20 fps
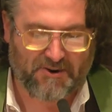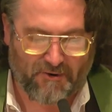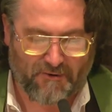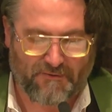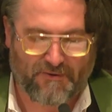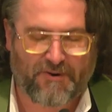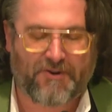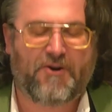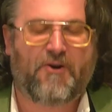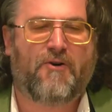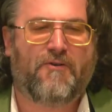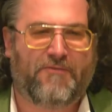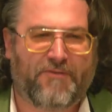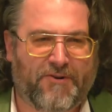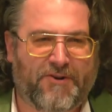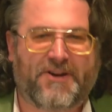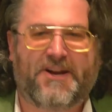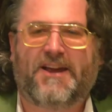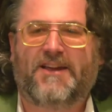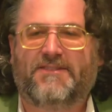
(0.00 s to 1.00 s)
over and
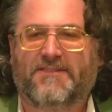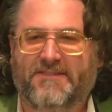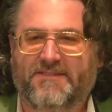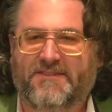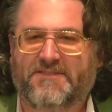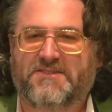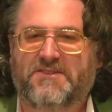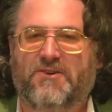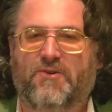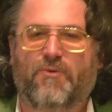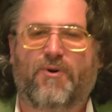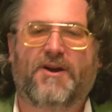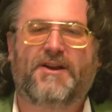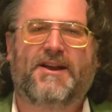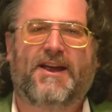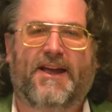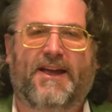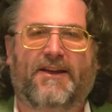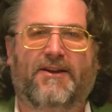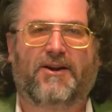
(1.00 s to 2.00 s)
over again that doesn't
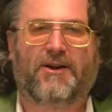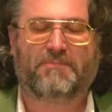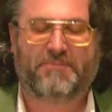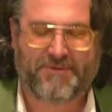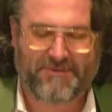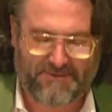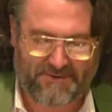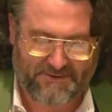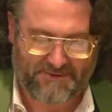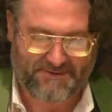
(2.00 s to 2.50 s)
quite add up,